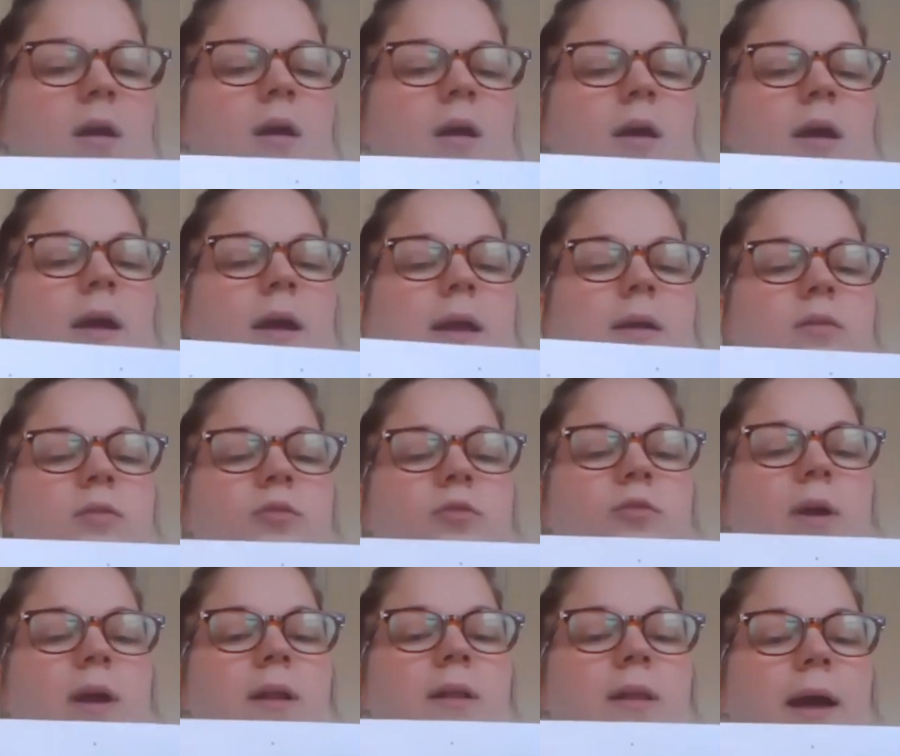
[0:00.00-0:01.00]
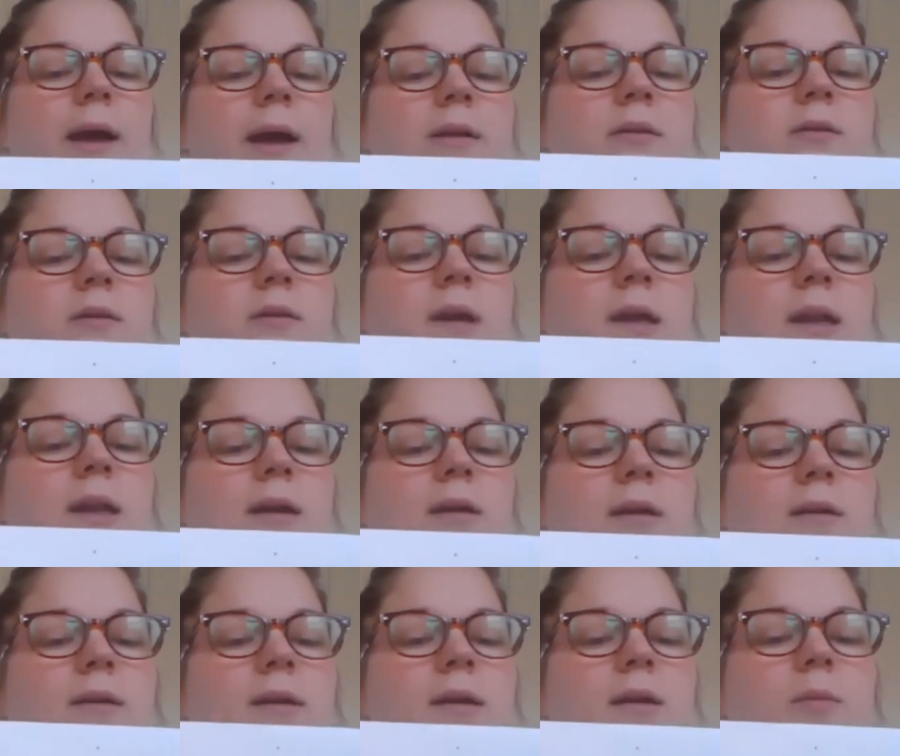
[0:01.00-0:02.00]
a straight line to
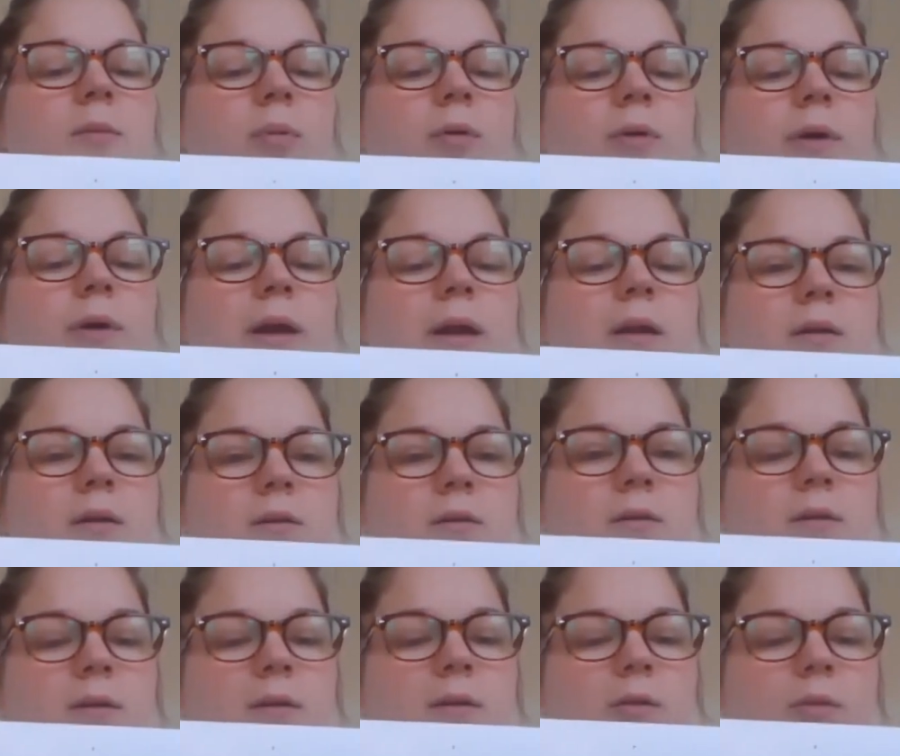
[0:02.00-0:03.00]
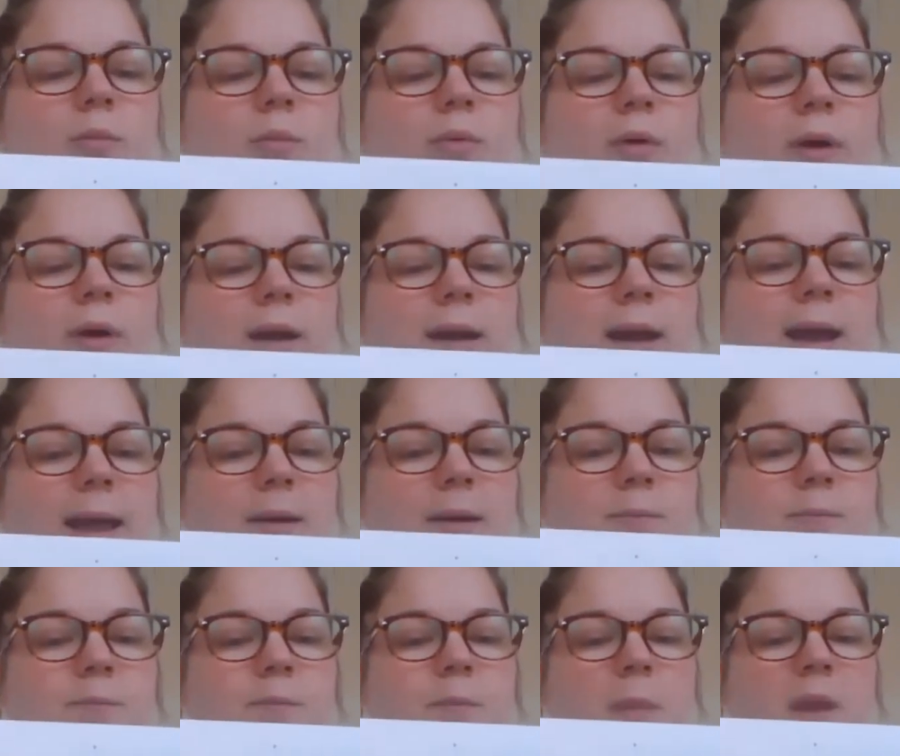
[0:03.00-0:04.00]
connect this point to point A.
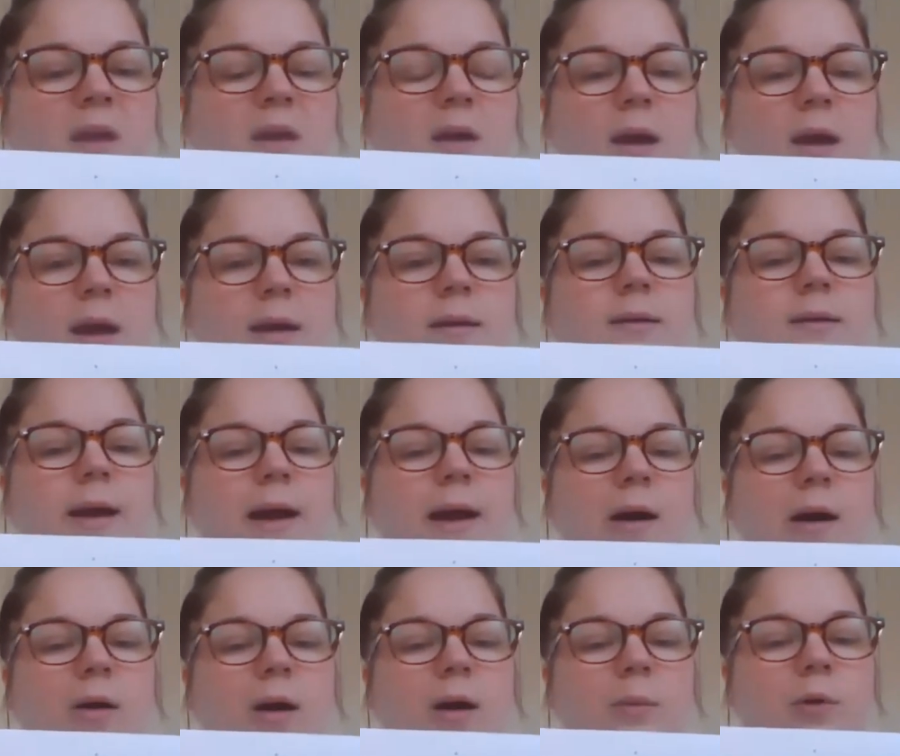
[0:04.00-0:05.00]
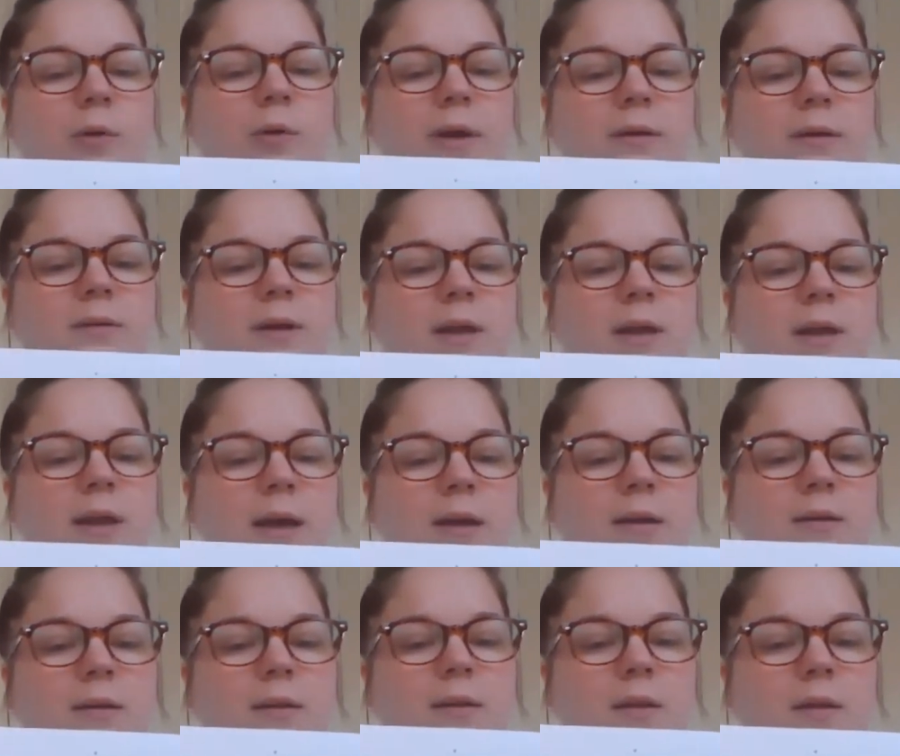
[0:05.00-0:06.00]
And now I'm going to connect
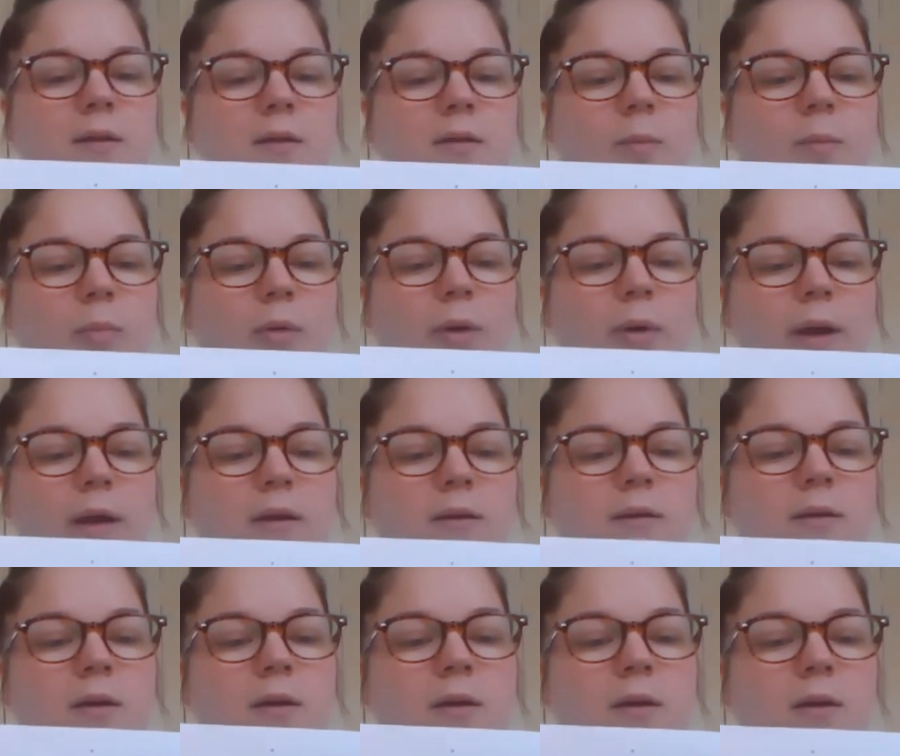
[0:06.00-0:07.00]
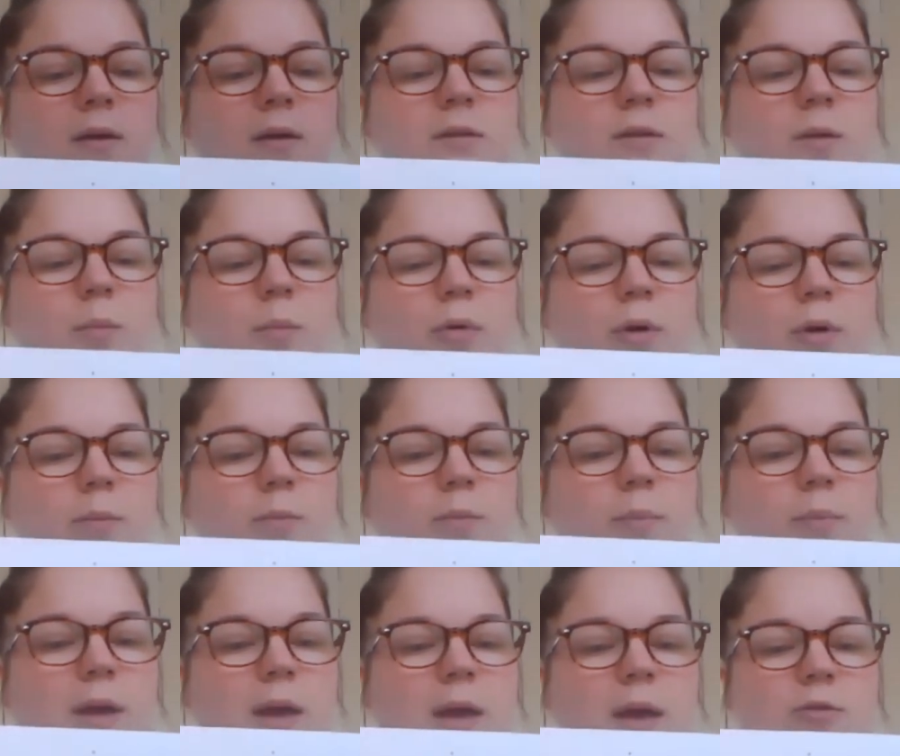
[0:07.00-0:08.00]
this point to point
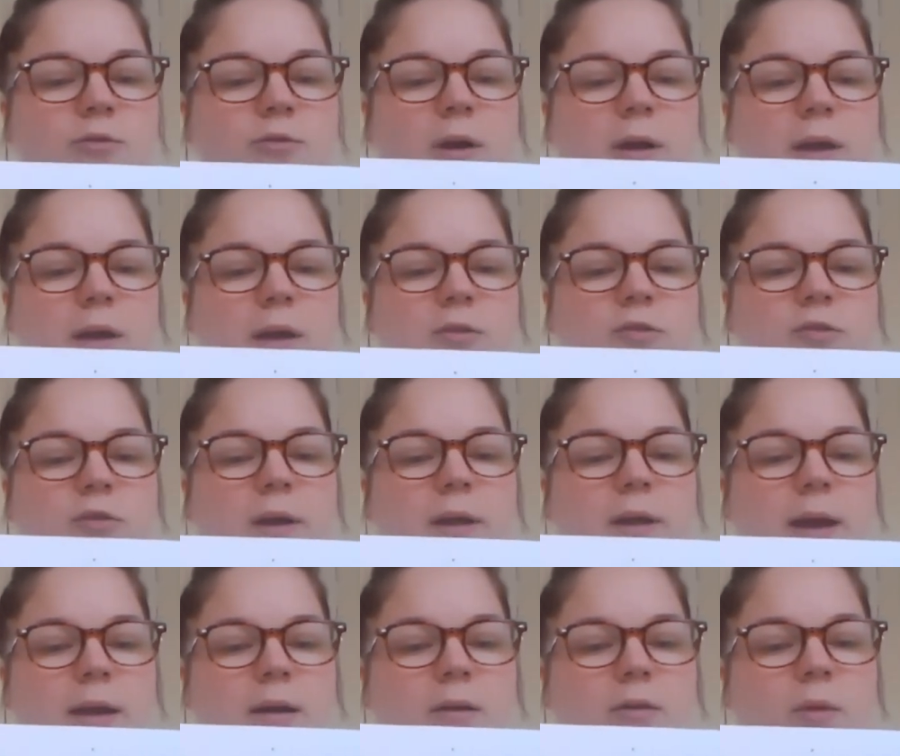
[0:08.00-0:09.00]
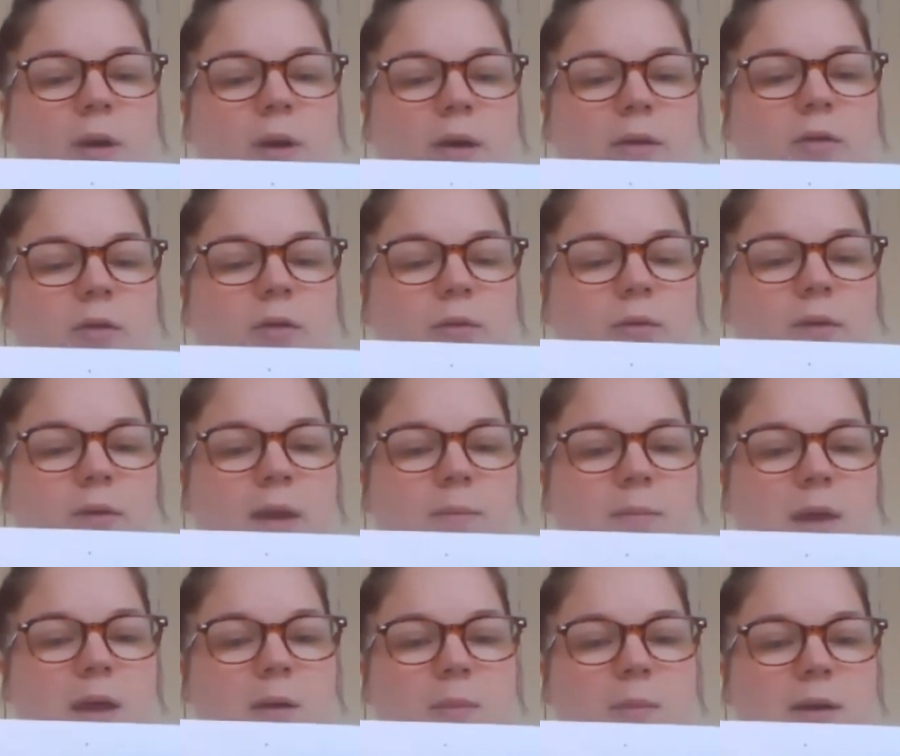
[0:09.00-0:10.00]
B, drawing a straight line as well. So the same
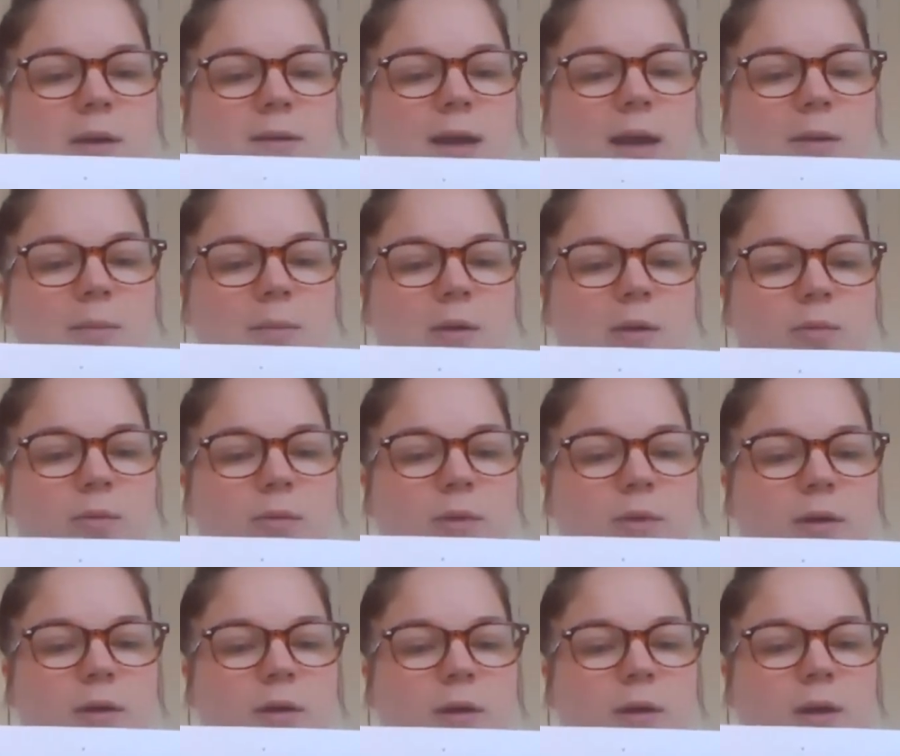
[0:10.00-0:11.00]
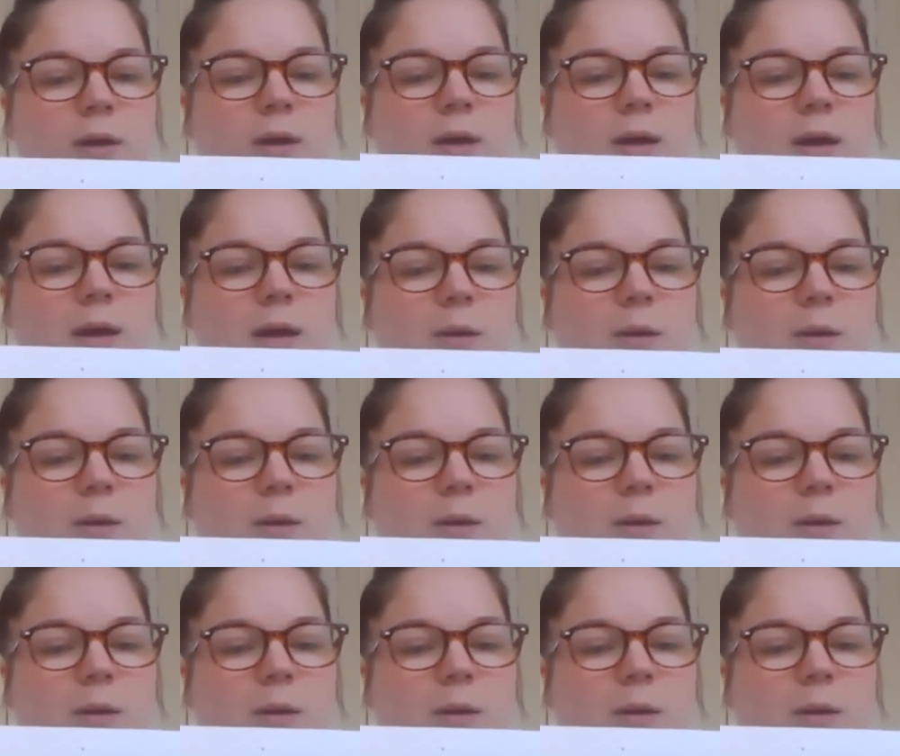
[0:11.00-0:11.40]
thing, I'm going to take my ruler and I'm